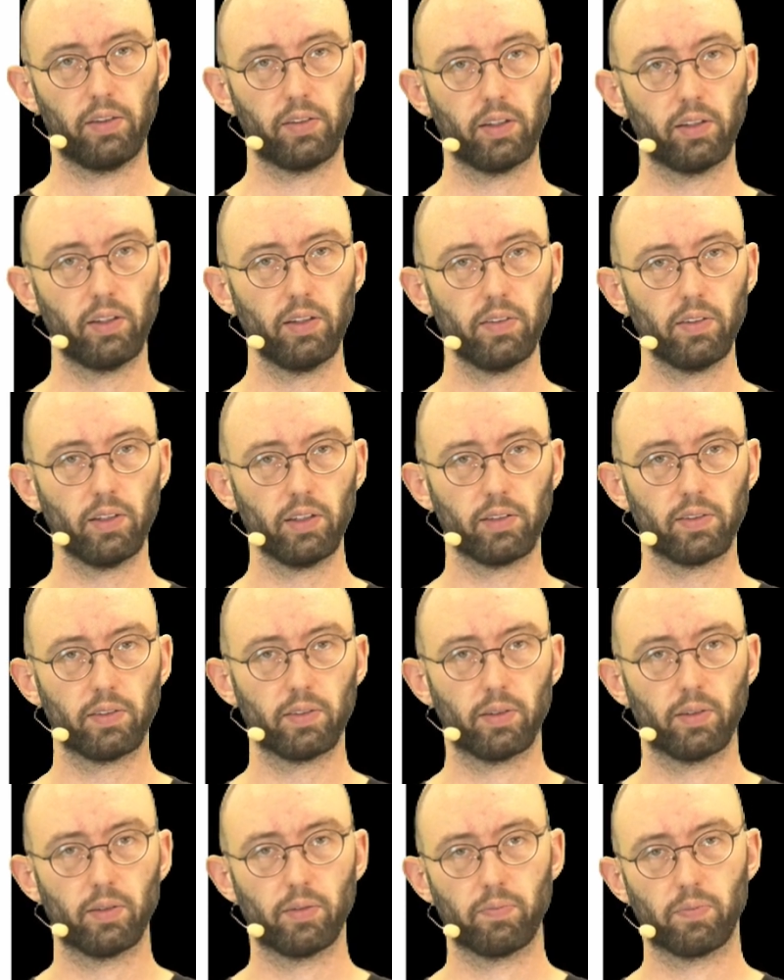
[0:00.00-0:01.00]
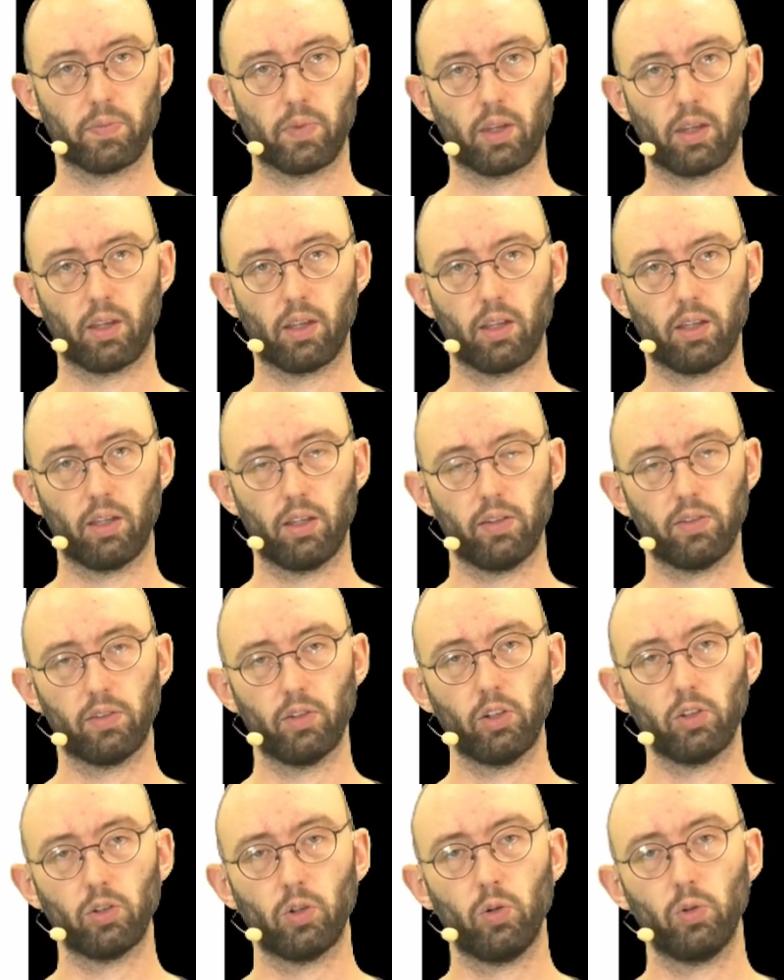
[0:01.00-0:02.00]
In statistics, it's
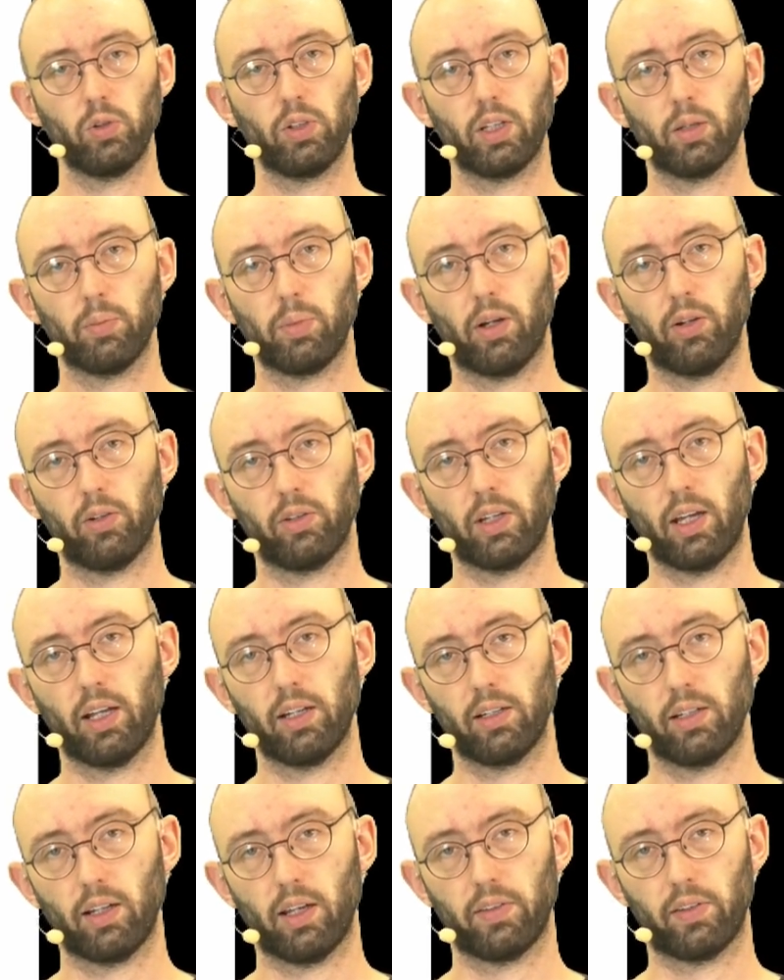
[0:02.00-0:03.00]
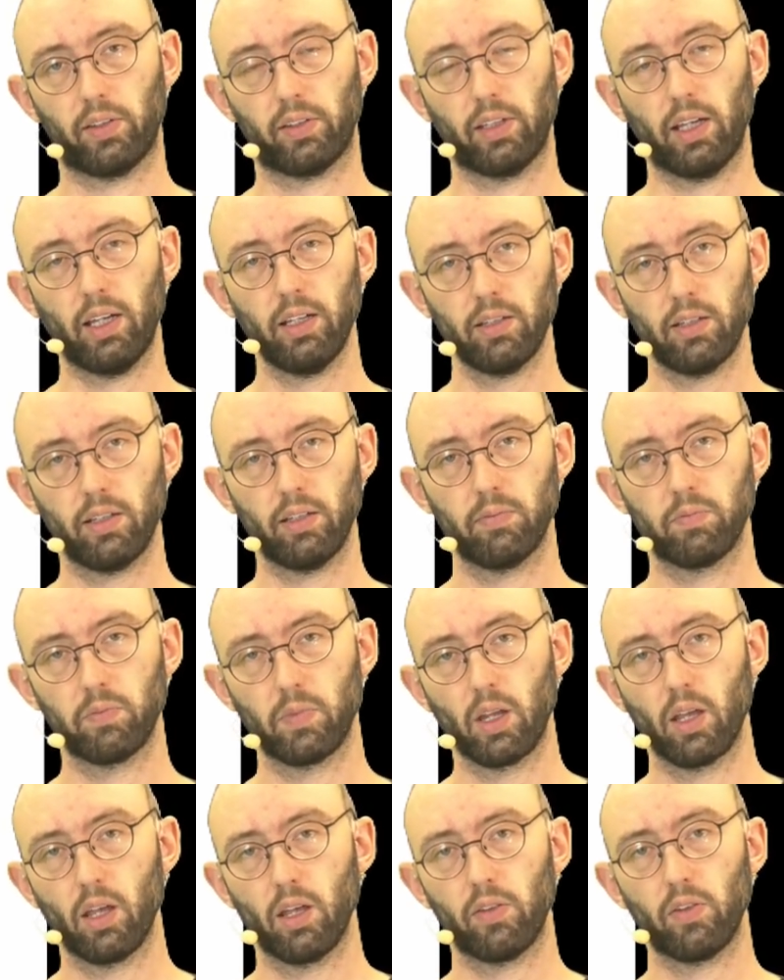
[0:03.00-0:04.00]
not only about analyzing data,
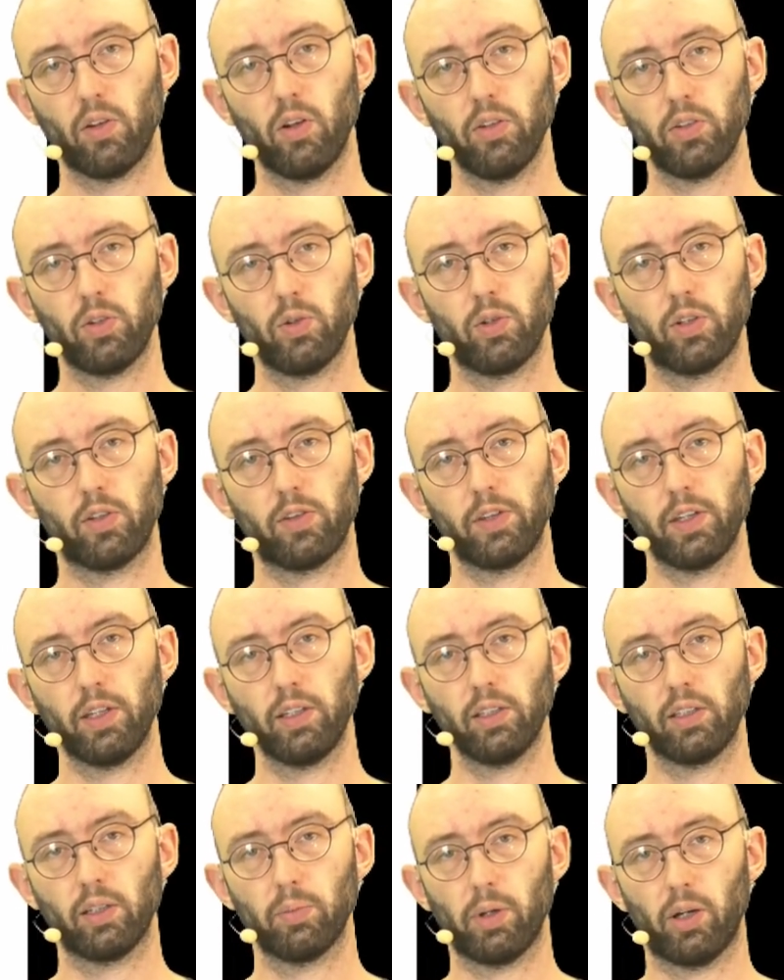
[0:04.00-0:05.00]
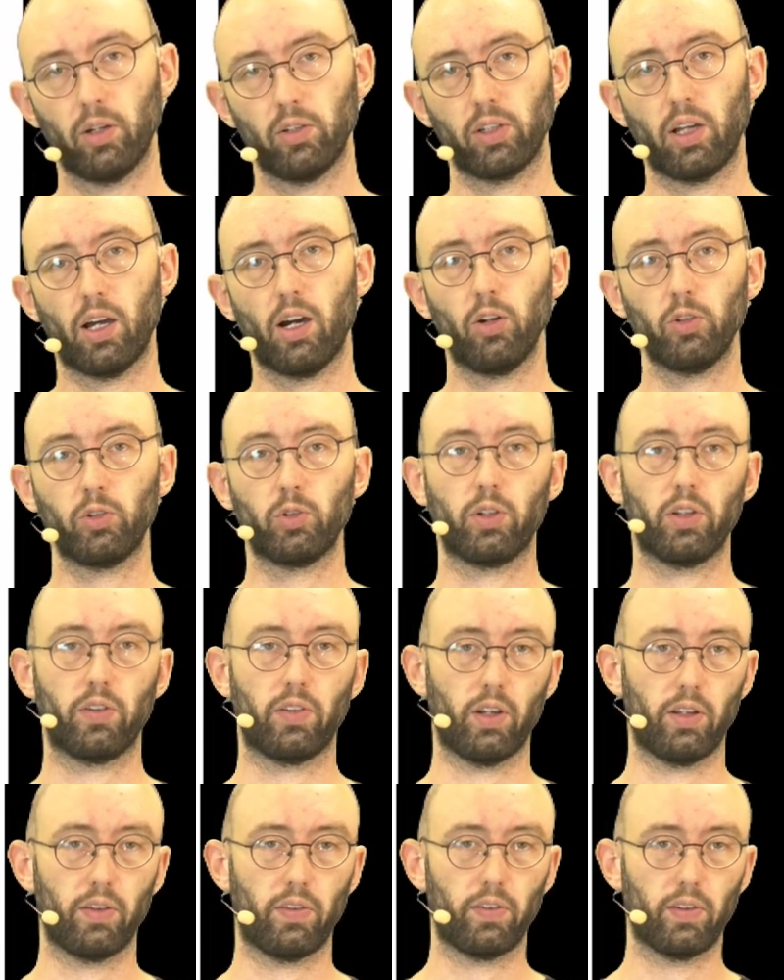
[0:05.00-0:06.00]
it's also in thinking about how to
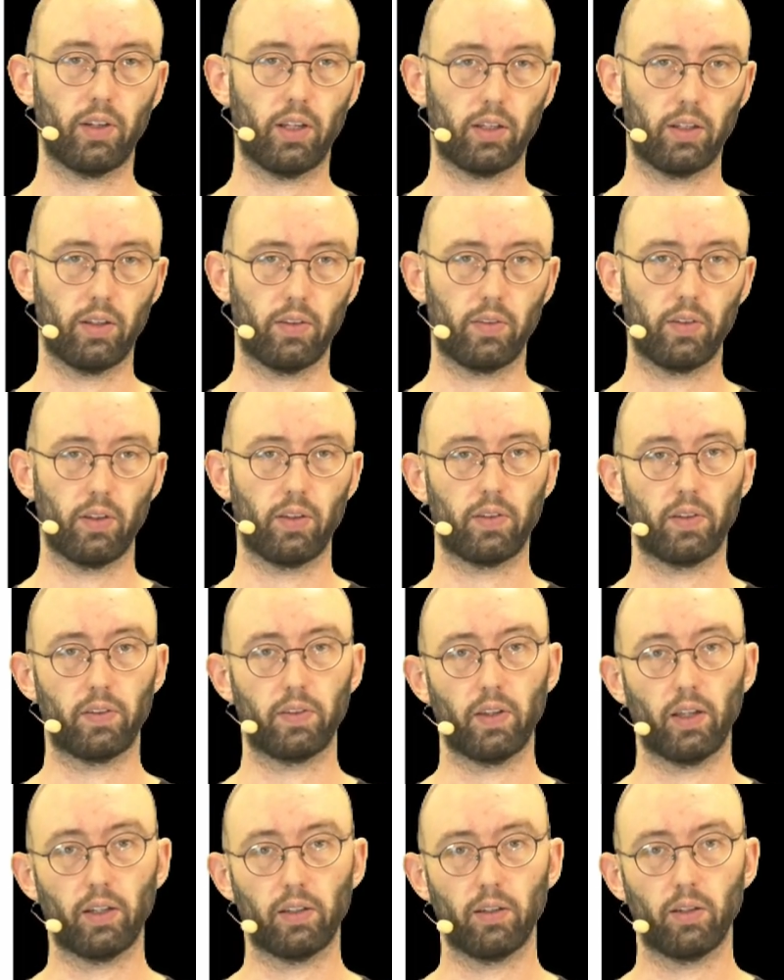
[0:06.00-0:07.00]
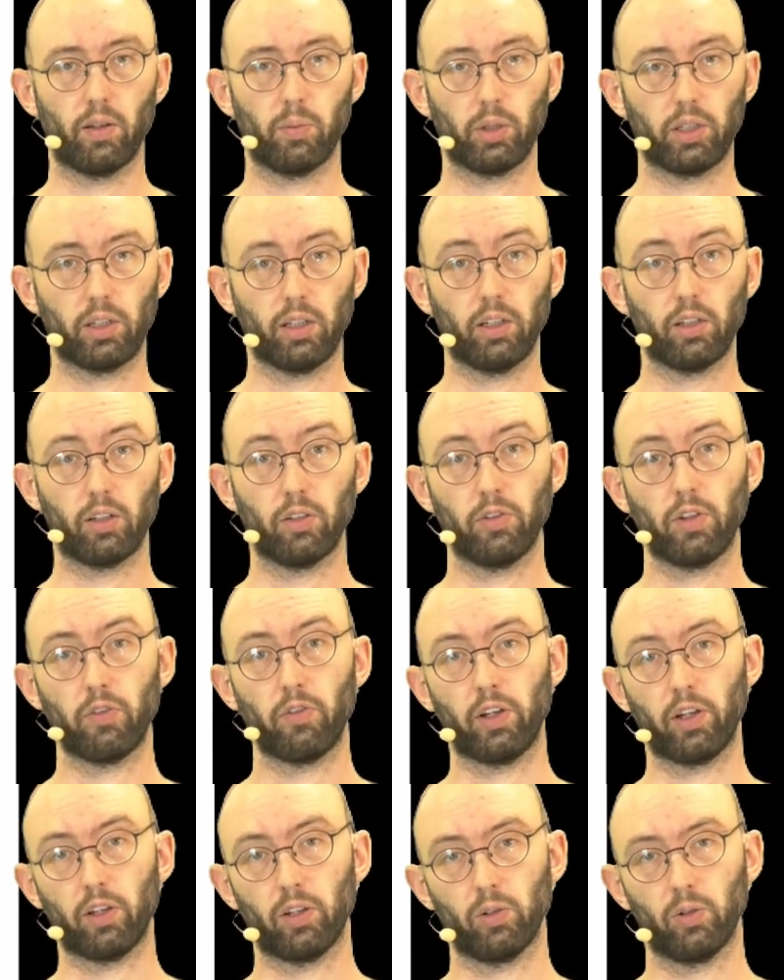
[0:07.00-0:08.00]
design studies, as I said in the beginning of the
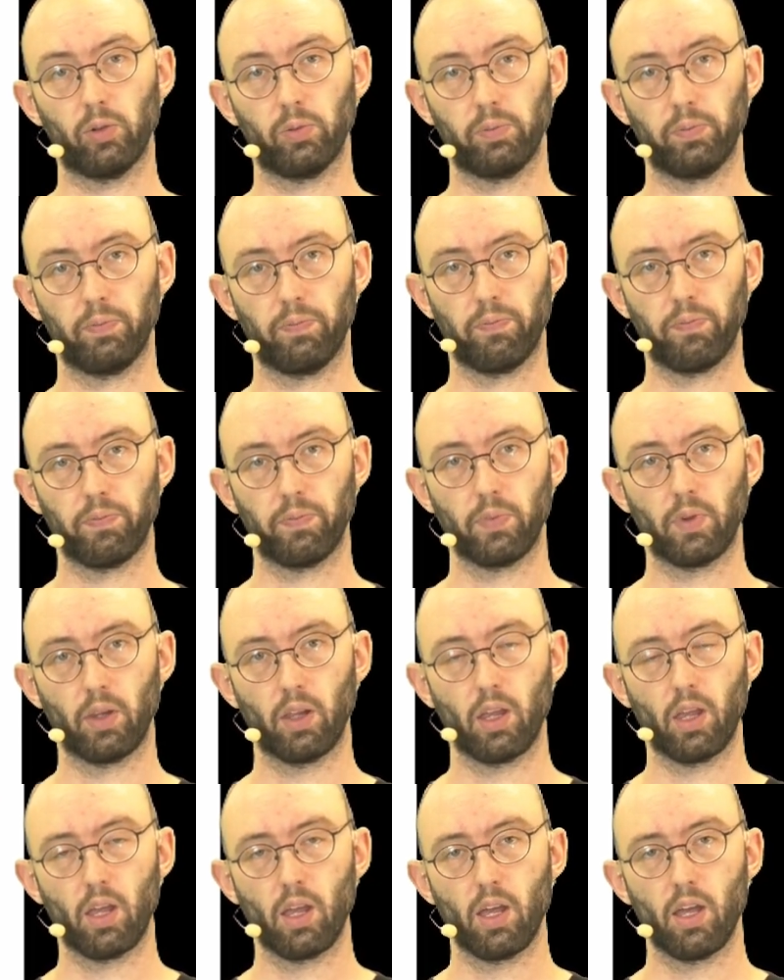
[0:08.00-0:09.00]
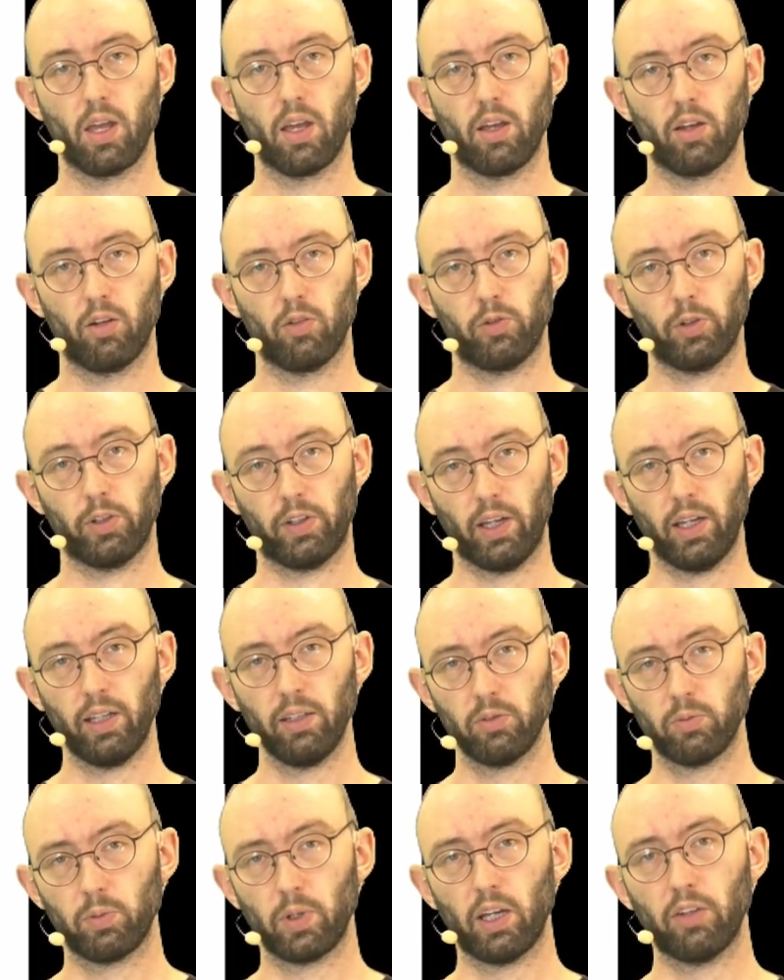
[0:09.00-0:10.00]
video. For
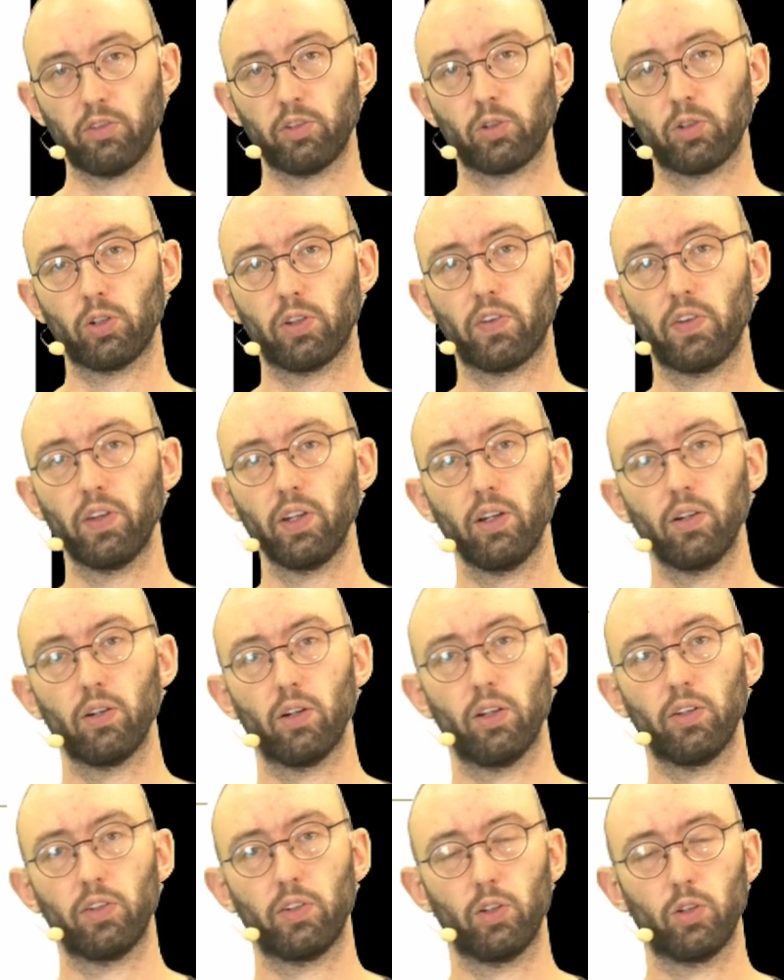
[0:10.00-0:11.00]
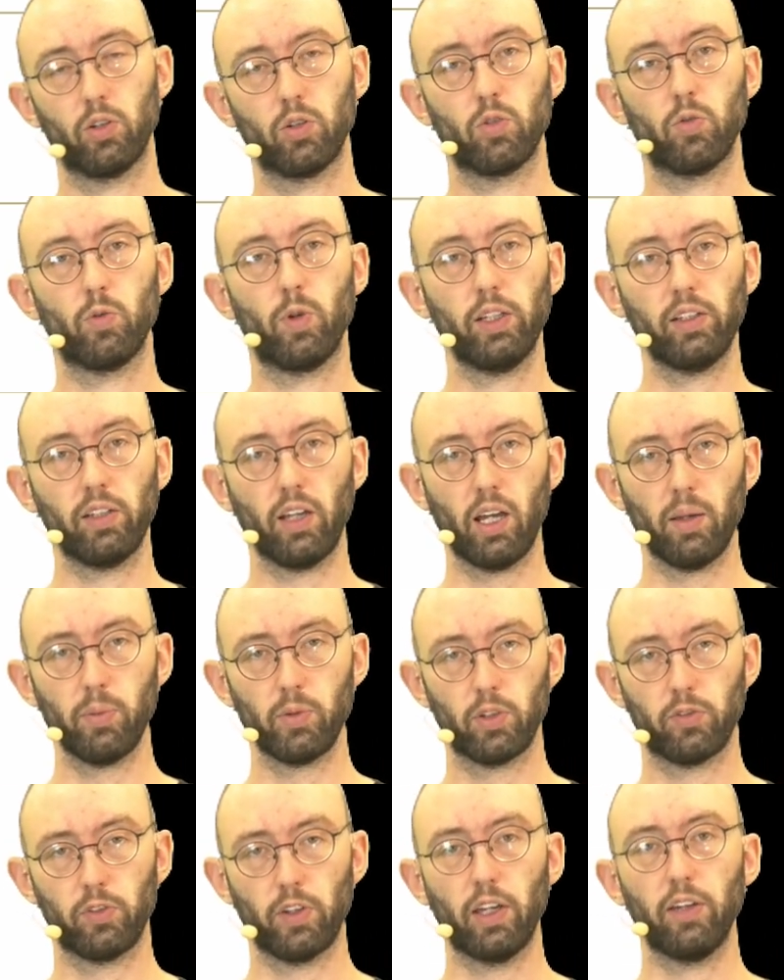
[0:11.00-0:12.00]
that, we have to consider also what
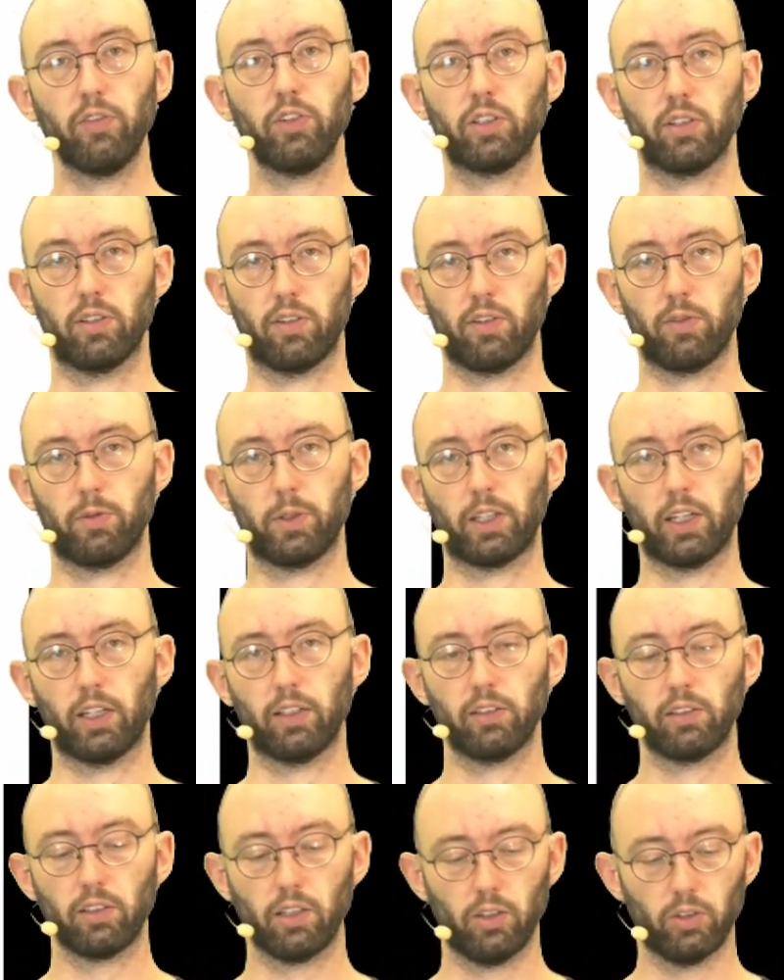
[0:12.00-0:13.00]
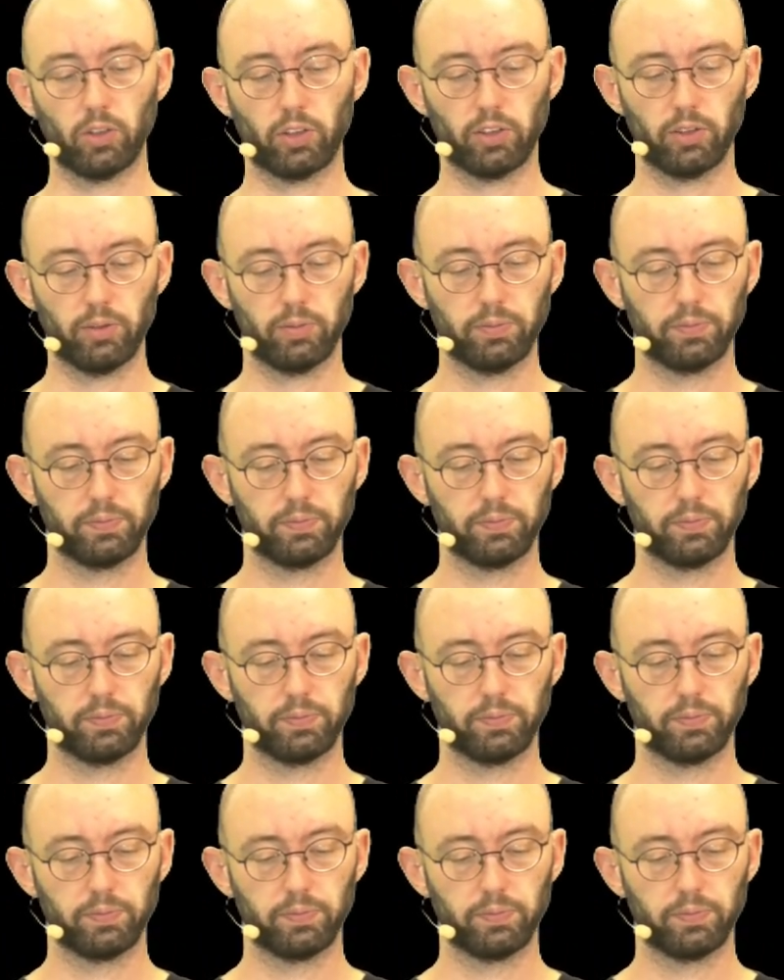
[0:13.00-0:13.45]
types of evidence we can encounter.